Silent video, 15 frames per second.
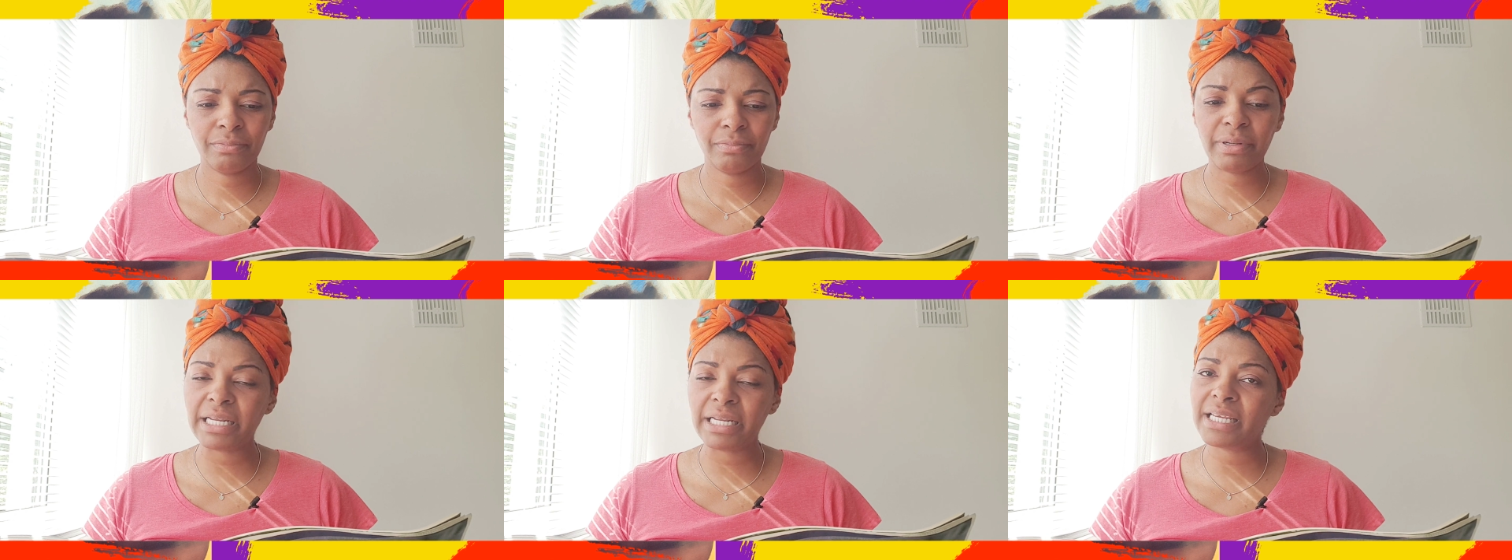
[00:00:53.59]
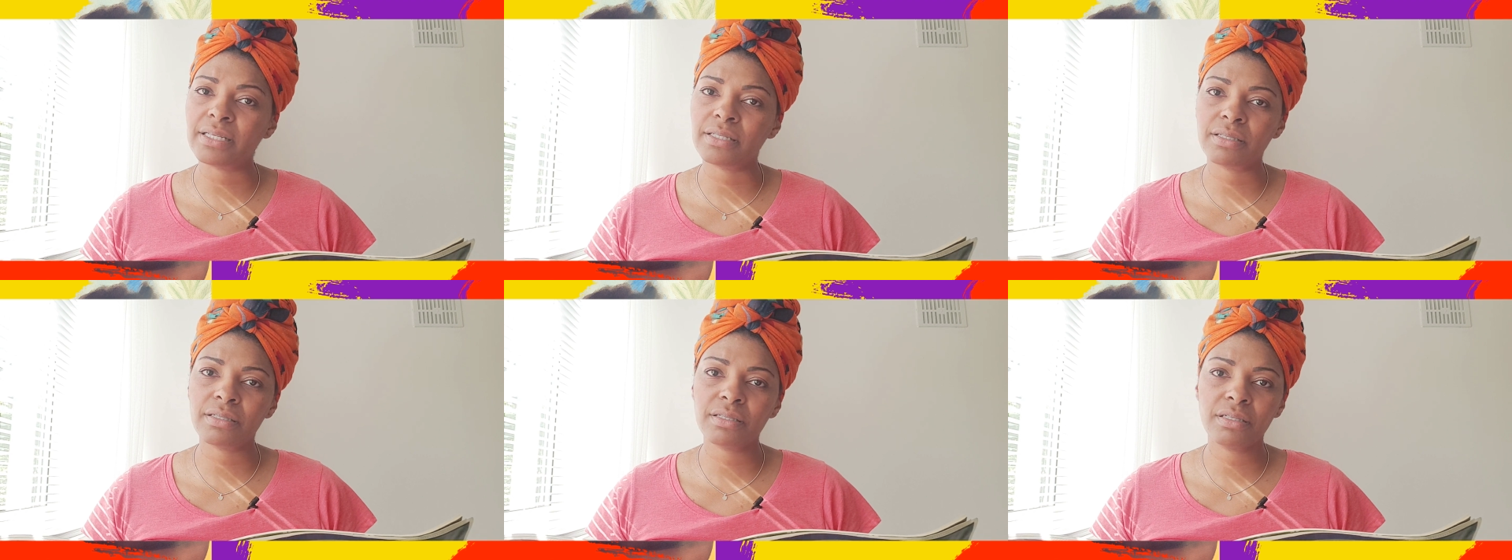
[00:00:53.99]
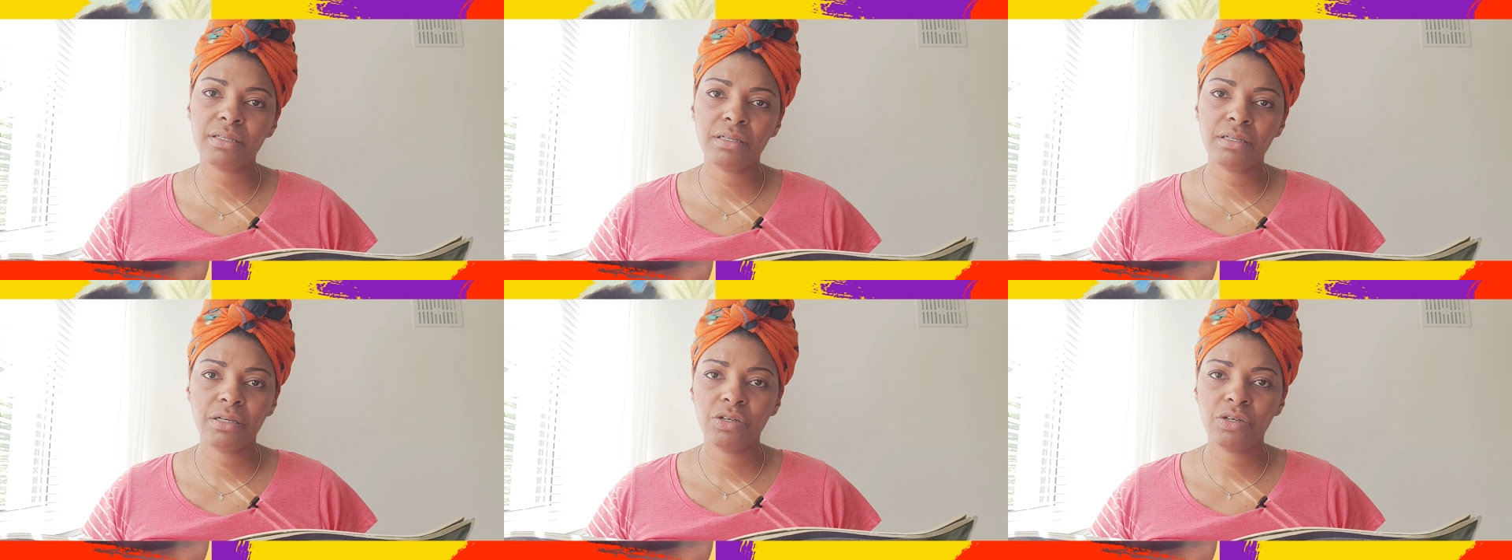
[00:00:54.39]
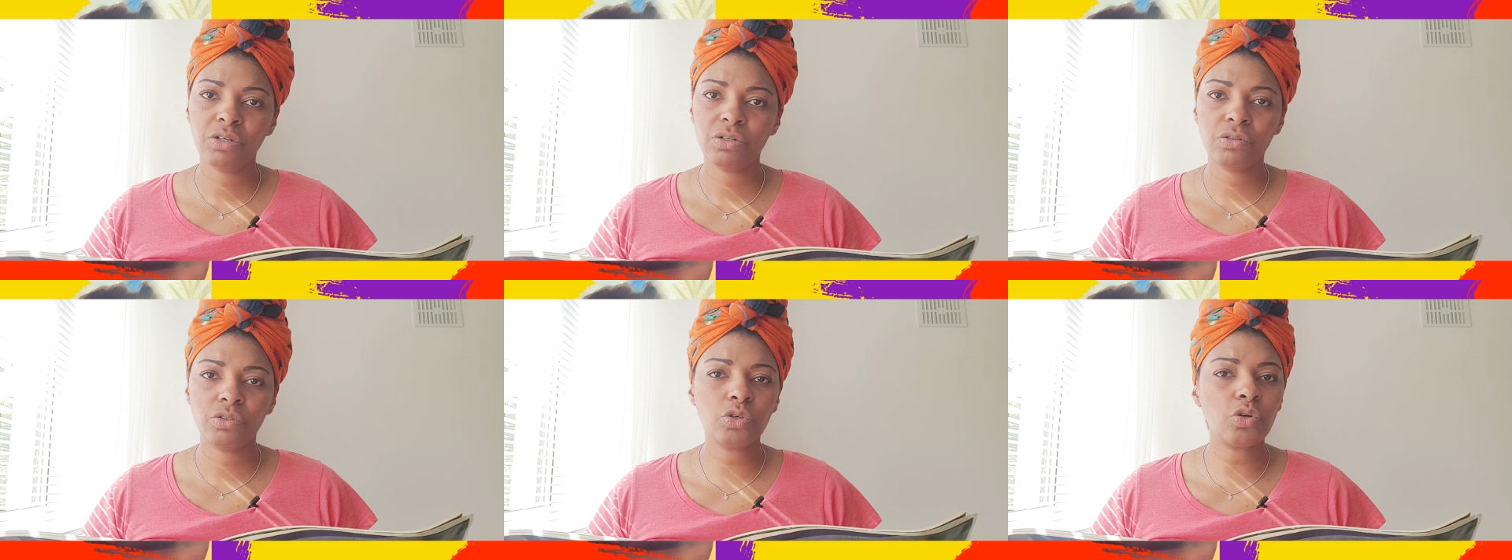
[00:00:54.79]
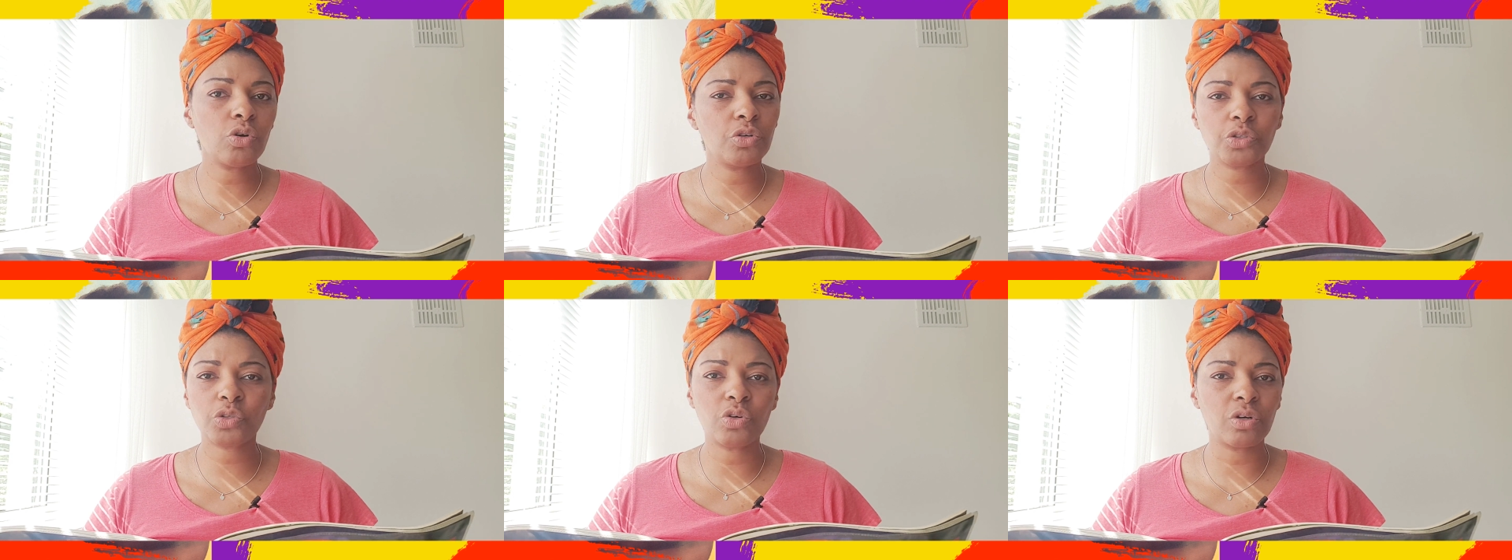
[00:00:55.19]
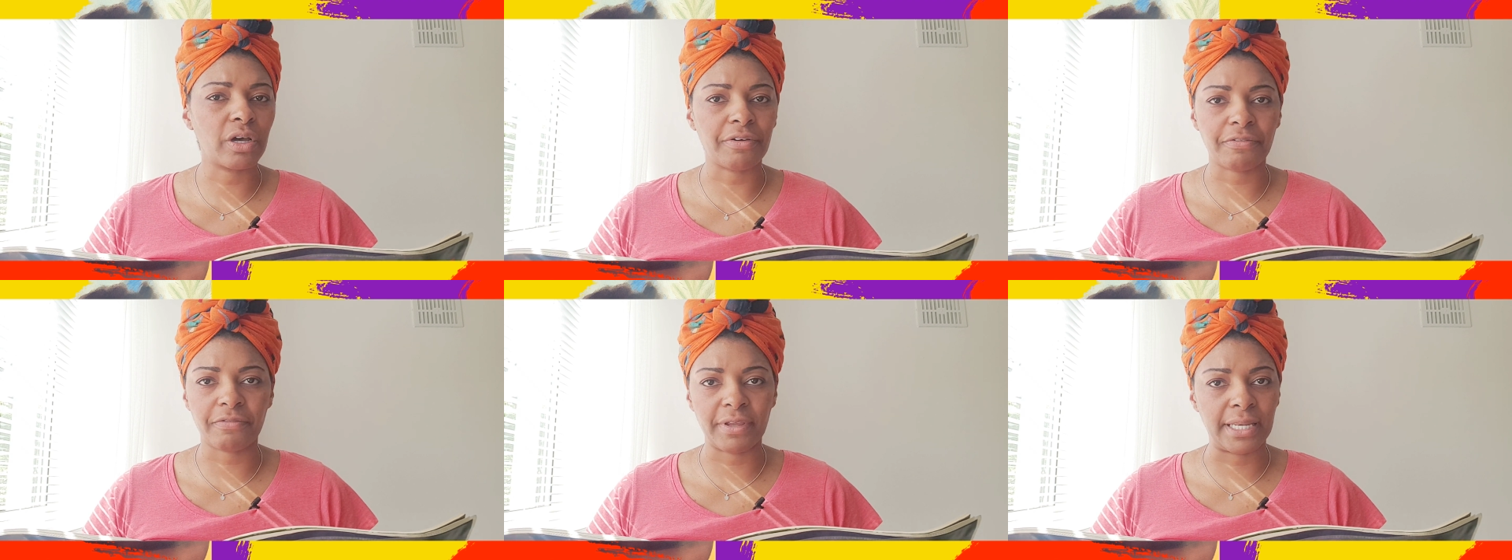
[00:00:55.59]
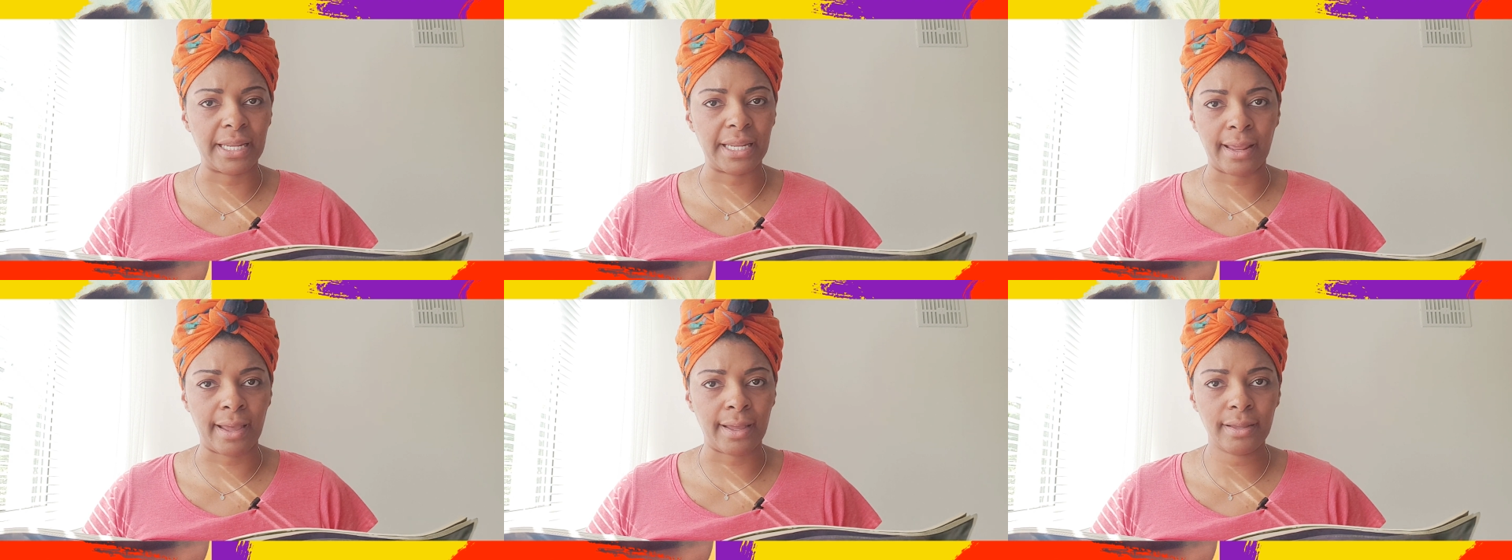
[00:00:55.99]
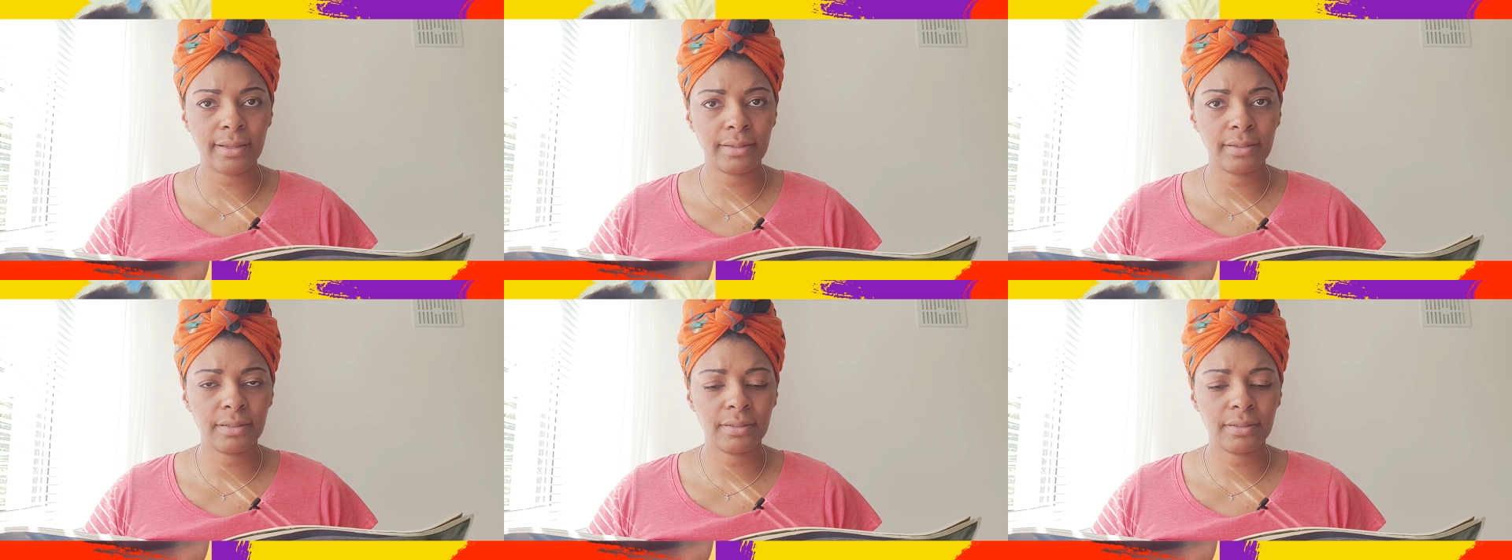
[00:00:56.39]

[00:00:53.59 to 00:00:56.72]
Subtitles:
Please, don't cook her for dinner.